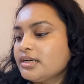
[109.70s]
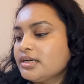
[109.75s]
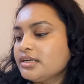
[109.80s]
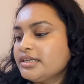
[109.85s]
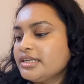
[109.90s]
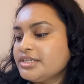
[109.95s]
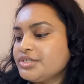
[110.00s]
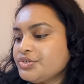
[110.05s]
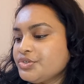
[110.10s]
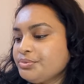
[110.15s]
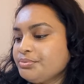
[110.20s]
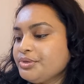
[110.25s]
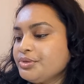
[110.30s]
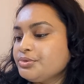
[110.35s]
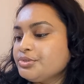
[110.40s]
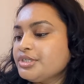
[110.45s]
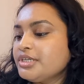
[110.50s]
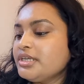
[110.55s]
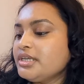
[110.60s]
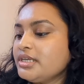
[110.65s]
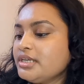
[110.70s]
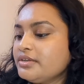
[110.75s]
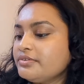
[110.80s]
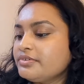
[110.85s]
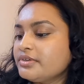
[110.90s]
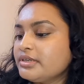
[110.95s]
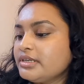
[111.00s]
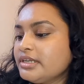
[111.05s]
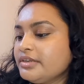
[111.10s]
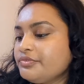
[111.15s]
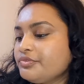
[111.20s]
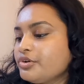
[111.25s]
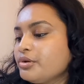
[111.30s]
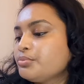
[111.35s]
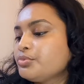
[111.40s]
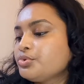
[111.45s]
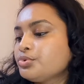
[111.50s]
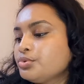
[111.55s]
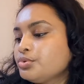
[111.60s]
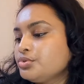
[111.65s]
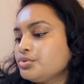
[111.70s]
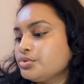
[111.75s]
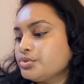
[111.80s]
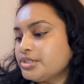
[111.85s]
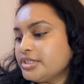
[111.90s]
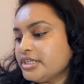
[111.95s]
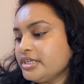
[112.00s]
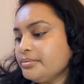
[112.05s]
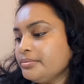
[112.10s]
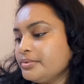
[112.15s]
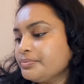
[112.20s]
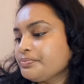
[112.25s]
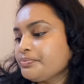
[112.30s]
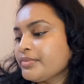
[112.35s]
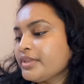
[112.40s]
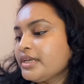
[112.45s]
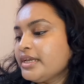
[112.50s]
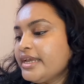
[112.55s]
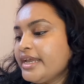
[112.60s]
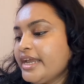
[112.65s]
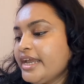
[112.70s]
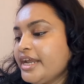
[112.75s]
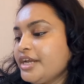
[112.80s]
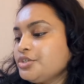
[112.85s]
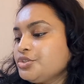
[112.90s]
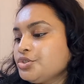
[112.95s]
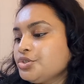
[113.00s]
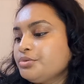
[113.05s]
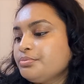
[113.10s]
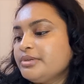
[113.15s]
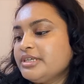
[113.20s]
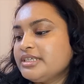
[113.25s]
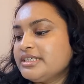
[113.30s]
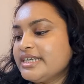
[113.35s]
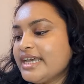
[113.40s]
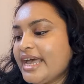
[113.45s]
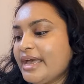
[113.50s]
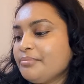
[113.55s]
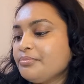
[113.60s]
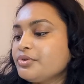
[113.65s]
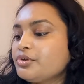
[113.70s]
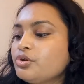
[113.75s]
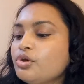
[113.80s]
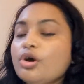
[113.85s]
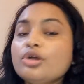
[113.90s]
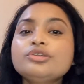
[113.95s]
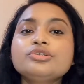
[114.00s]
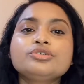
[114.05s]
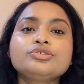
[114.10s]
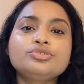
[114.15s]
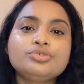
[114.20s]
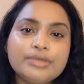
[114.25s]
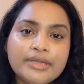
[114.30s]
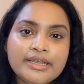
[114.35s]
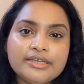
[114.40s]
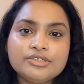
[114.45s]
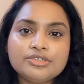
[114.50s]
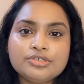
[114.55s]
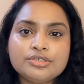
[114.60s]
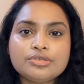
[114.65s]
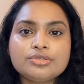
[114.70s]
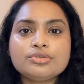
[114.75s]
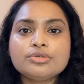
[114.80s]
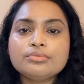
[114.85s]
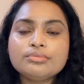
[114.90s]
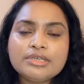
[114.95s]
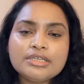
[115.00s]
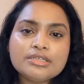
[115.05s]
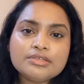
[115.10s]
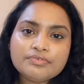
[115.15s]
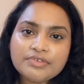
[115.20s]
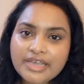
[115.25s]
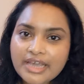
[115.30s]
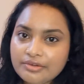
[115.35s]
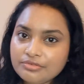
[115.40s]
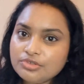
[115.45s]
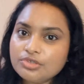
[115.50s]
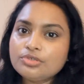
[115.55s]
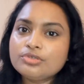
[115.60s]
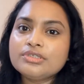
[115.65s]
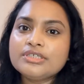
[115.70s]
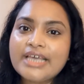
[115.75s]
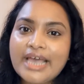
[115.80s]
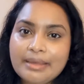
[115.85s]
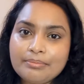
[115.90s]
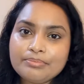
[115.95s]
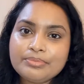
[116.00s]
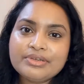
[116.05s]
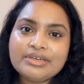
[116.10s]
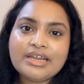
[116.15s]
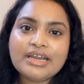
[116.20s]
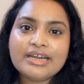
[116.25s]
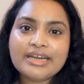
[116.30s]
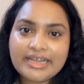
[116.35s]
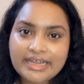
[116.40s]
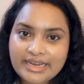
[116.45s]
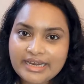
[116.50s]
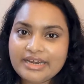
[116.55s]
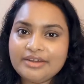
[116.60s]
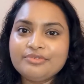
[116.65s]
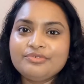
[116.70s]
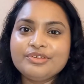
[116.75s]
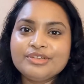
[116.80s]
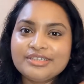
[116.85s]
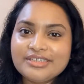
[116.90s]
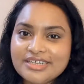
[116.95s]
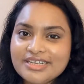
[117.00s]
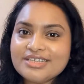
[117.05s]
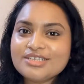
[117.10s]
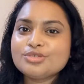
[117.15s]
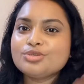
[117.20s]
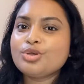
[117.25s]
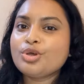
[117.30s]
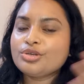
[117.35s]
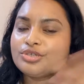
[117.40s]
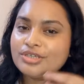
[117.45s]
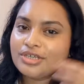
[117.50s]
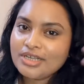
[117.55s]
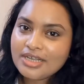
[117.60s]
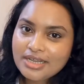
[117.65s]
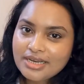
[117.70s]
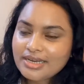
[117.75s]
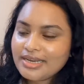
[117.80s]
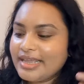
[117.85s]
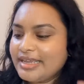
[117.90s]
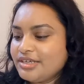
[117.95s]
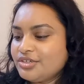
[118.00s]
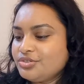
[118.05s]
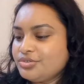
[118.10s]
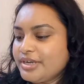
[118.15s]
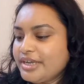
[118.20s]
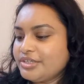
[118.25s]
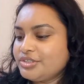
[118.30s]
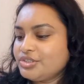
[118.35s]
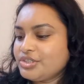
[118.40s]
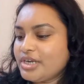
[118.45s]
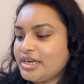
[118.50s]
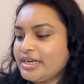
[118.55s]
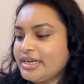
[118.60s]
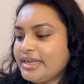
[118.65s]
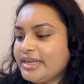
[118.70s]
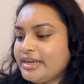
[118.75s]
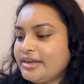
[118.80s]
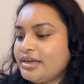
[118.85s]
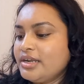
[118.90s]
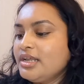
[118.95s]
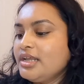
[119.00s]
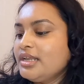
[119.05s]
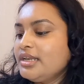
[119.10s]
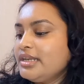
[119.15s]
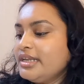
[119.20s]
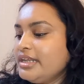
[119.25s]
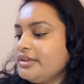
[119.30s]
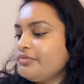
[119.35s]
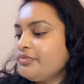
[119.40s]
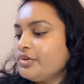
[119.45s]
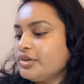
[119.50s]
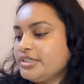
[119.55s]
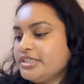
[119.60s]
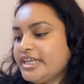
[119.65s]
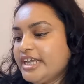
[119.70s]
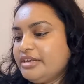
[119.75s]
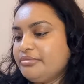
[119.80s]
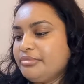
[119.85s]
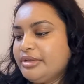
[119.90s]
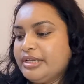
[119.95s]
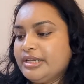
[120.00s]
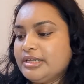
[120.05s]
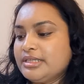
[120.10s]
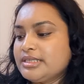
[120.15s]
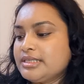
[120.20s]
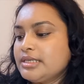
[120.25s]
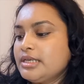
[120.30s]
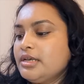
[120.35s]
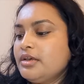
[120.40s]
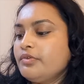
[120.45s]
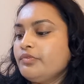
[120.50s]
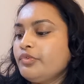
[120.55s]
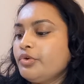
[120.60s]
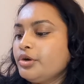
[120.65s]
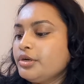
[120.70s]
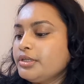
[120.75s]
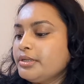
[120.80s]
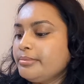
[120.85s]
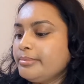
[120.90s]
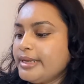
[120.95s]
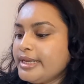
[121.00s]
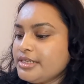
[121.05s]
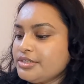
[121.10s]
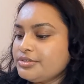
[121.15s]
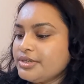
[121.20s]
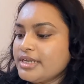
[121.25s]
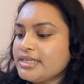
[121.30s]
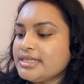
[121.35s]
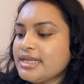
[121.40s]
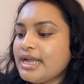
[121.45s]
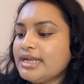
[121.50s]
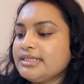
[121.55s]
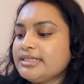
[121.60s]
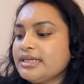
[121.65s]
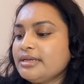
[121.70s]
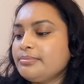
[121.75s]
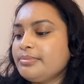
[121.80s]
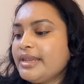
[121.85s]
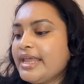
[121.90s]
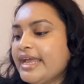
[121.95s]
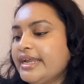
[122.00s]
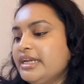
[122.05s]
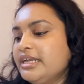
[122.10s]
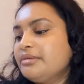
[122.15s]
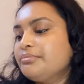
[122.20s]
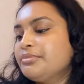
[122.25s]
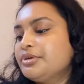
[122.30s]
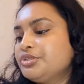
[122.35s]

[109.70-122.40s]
distributing evenly from root to tip. Hair should be damp, not drenched. So means we have to dampen our hair with this, not like drench our hair. Leave for 10 minutes. For the best result, apply number